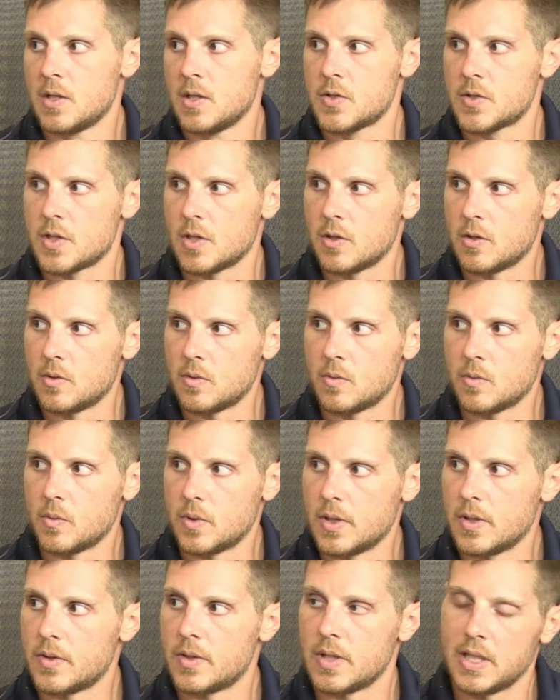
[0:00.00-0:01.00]
So
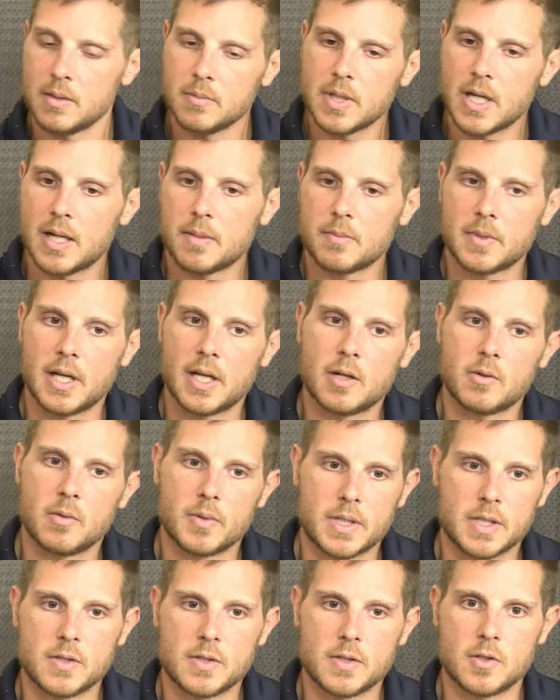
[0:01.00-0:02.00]
with Nmap now, what
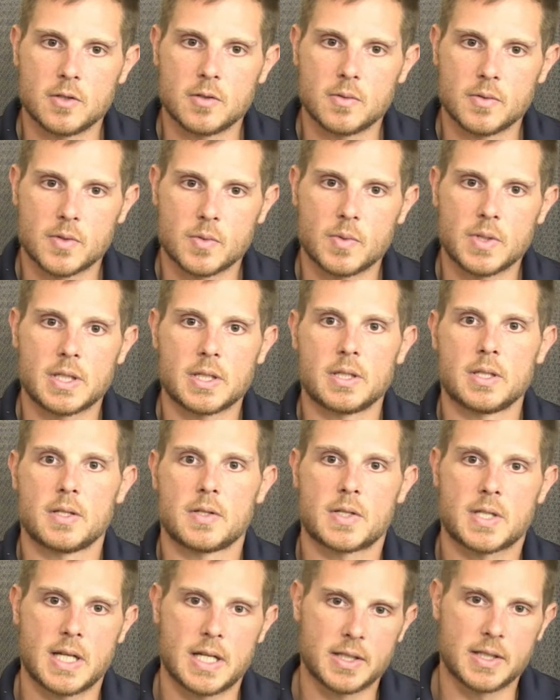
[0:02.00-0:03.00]
we can do is we can
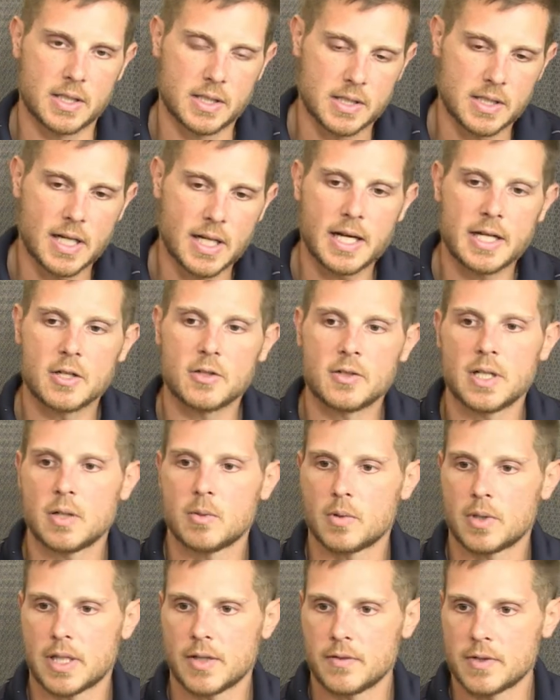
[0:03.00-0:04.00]
scan the entire
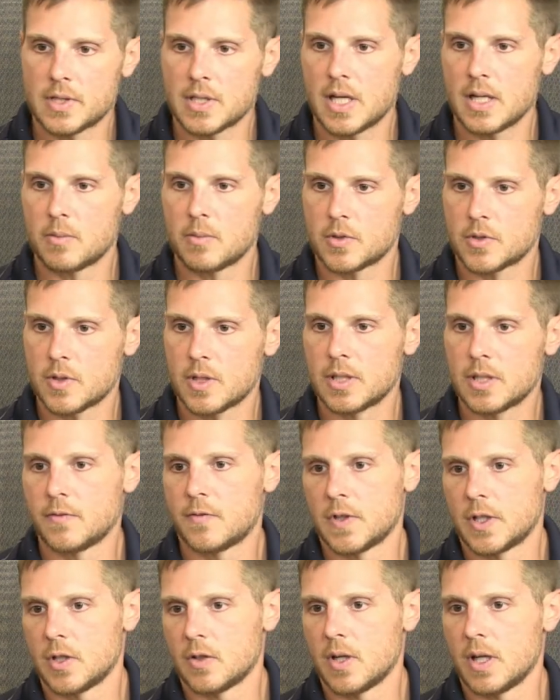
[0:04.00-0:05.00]
network every time we're trying to
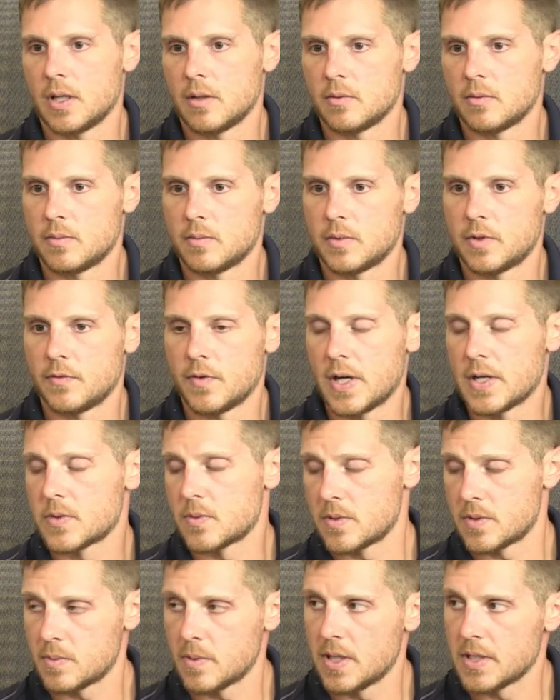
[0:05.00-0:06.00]
figure out
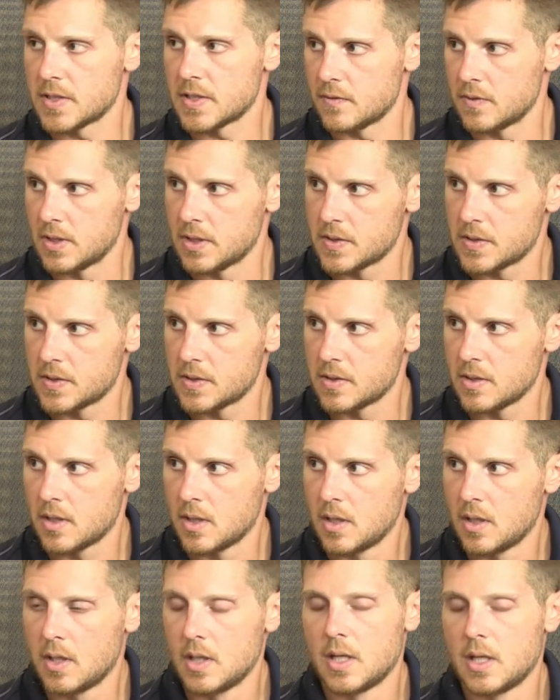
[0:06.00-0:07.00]
device responsiveness
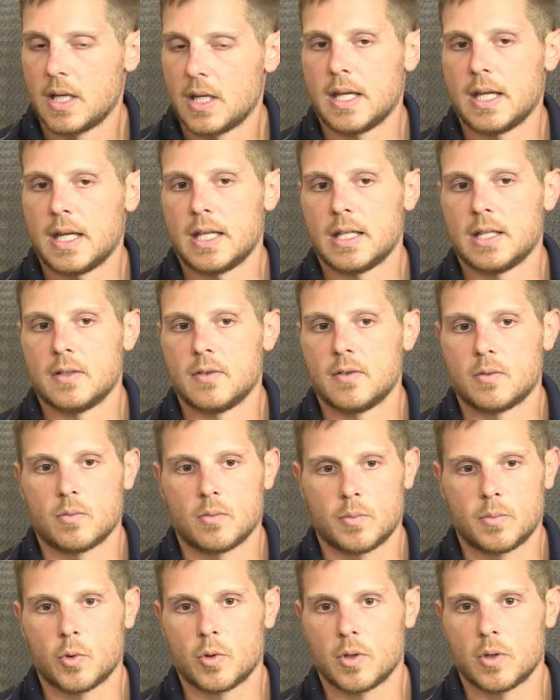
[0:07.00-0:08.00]
and
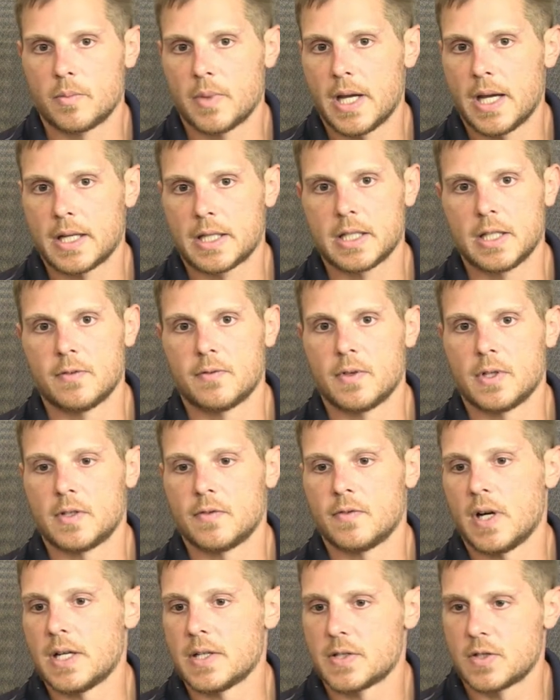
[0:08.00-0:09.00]
report back if a
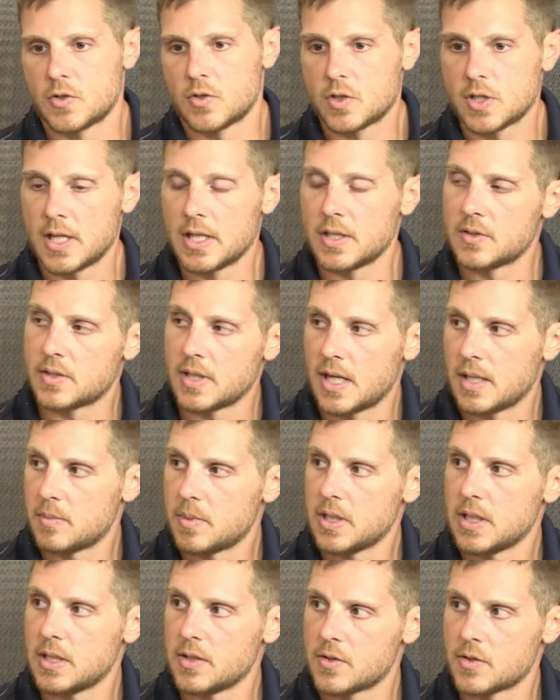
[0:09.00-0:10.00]
device has changed
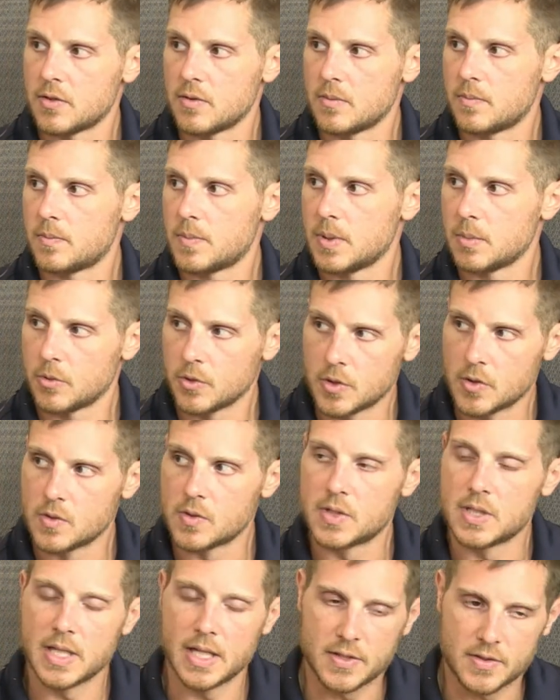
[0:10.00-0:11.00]
IP. So people who use
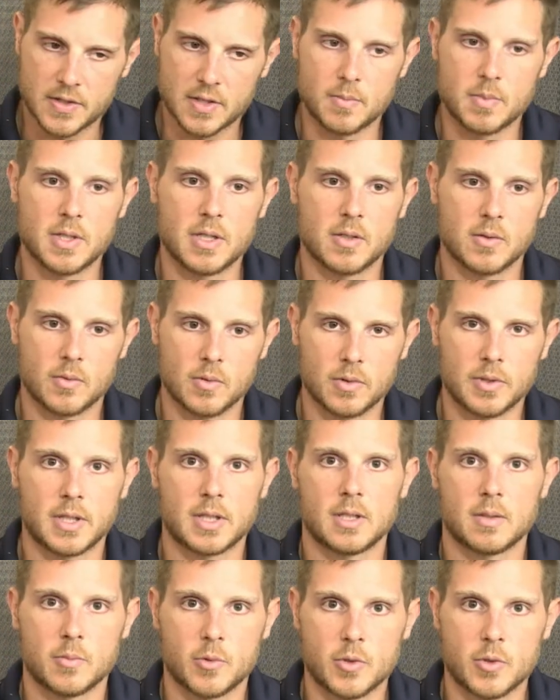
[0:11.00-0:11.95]
DHCP are really going to